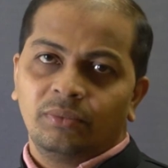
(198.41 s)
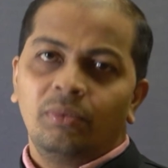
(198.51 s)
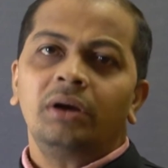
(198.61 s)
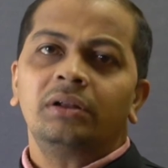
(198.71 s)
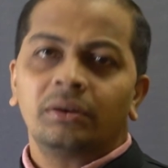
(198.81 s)

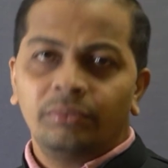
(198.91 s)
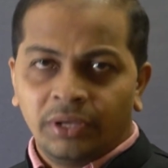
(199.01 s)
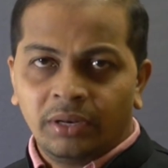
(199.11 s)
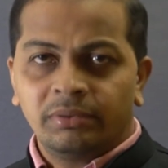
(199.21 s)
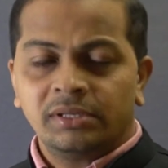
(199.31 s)
What are
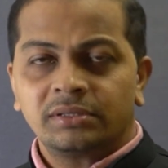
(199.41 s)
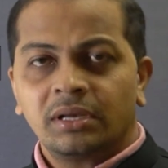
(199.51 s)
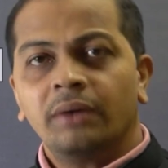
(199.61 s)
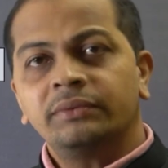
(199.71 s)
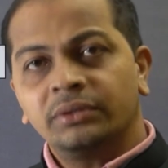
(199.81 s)
variables,
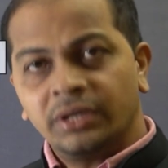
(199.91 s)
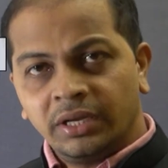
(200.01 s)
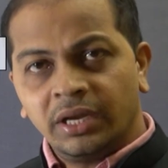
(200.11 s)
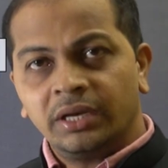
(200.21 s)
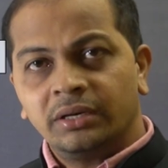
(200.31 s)
how to
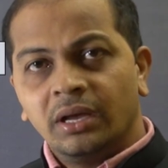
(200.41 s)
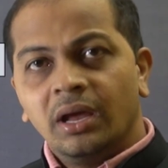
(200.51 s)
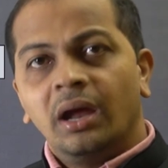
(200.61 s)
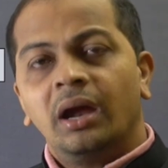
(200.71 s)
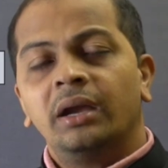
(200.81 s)
create,
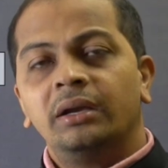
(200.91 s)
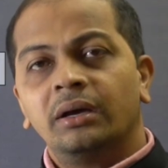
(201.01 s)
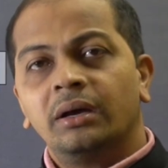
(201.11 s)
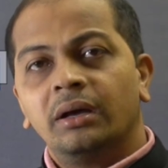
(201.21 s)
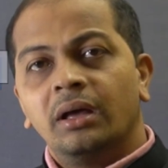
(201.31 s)
and
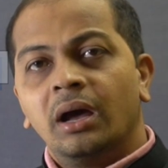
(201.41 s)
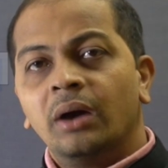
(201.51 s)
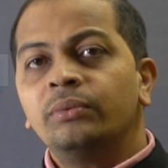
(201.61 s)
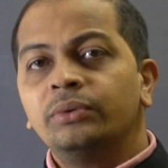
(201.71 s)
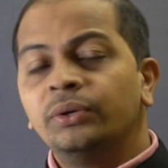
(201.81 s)

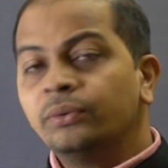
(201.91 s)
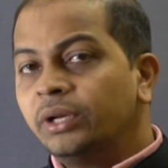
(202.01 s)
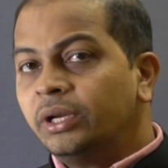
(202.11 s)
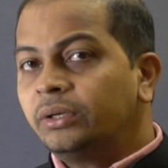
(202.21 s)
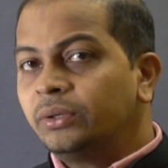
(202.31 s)
how you
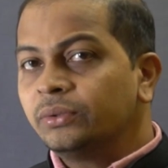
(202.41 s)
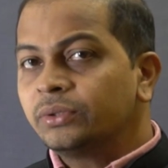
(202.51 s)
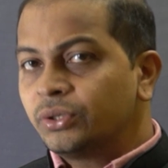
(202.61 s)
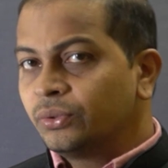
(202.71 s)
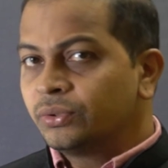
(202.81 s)
need
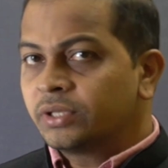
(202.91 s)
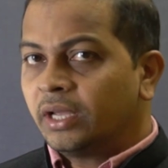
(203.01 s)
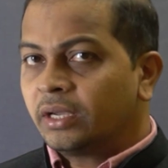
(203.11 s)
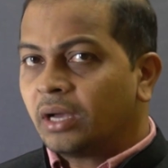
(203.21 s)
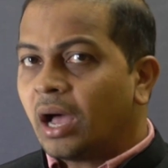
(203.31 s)
to choose
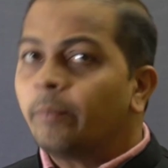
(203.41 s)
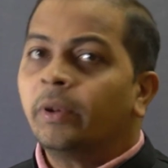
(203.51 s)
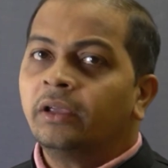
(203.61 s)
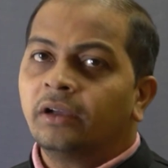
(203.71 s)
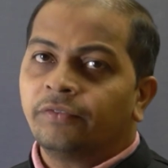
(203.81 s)

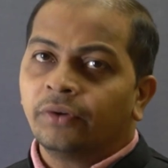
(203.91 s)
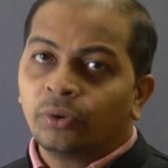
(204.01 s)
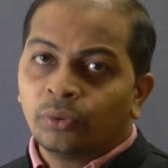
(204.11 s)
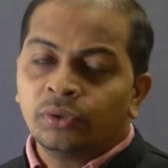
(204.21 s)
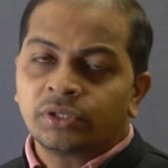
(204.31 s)
applying of
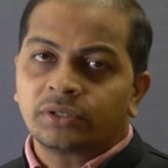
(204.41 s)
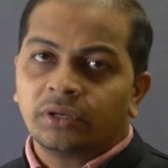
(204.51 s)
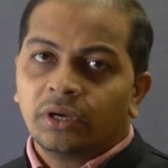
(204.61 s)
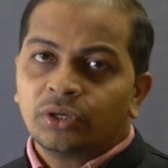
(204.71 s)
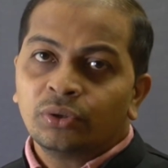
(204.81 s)
rules
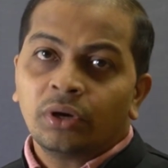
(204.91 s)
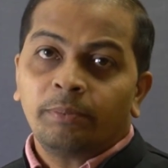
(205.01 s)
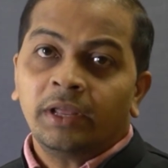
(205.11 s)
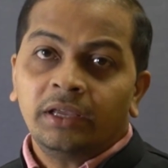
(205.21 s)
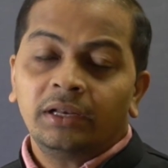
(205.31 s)
to
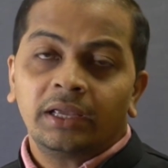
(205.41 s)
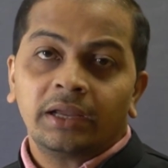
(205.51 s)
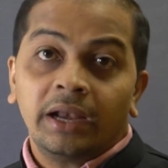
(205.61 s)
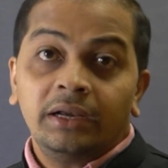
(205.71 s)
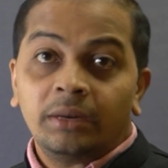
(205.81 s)
applying
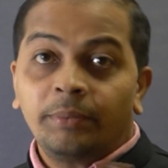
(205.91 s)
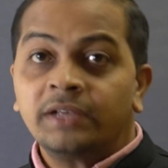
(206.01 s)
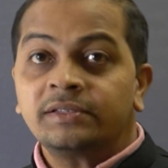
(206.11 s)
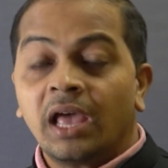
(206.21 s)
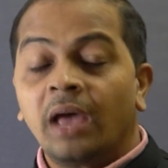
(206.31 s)

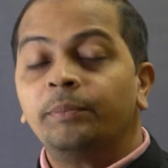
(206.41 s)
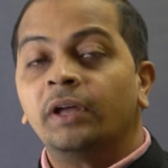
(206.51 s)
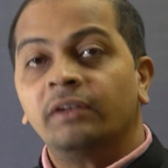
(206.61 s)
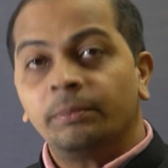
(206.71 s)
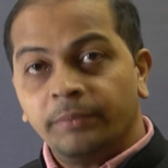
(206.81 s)
enterprise app
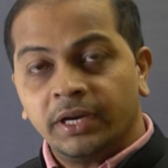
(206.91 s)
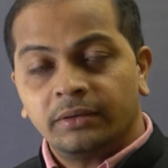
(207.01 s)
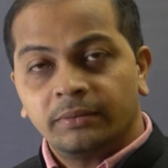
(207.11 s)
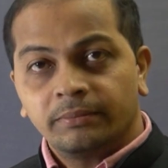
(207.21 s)
development.